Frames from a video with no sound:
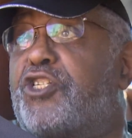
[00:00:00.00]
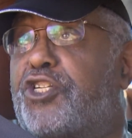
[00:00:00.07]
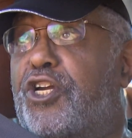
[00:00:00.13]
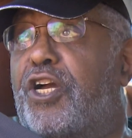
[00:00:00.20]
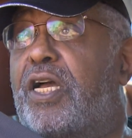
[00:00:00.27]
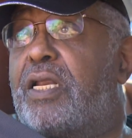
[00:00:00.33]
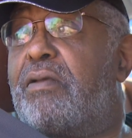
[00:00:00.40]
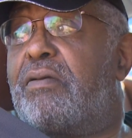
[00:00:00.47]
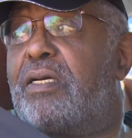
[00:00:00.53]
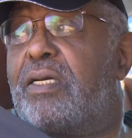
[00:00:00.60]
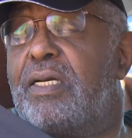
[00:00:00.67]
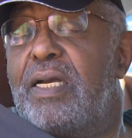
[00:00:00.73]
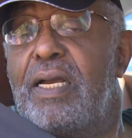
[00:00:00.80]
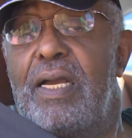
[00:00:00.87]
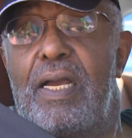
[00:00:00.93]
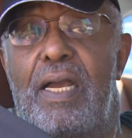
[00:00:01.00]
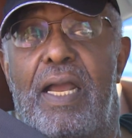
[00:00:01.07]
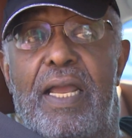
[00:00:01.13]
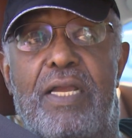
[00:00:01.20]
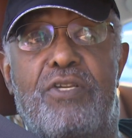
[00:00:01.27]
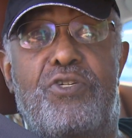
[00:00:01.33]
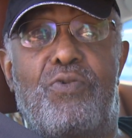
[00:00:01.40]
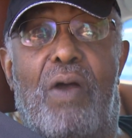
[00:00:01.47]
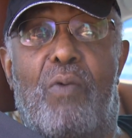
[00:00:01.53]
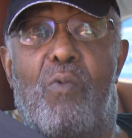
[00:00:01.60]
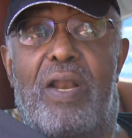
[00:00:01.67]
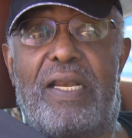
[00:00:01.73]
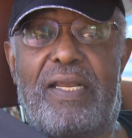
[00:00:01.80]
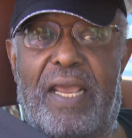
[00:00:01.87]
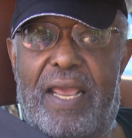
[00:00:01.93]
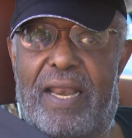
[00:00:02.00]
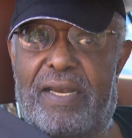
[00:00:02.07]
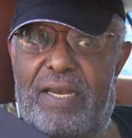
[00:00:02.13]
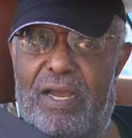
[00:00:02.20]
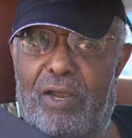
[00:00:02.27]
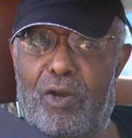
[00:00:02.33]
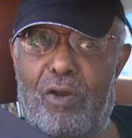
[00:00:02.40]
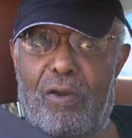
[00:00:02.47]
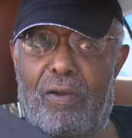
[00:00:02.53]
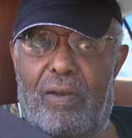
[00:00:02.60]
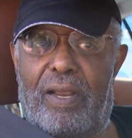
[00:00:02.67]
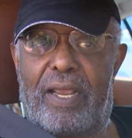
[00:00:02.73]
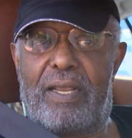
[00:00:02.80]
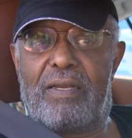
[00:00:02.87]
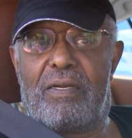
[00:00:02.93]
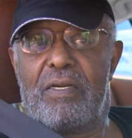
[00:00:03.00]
should and so I wanted to get it done early. I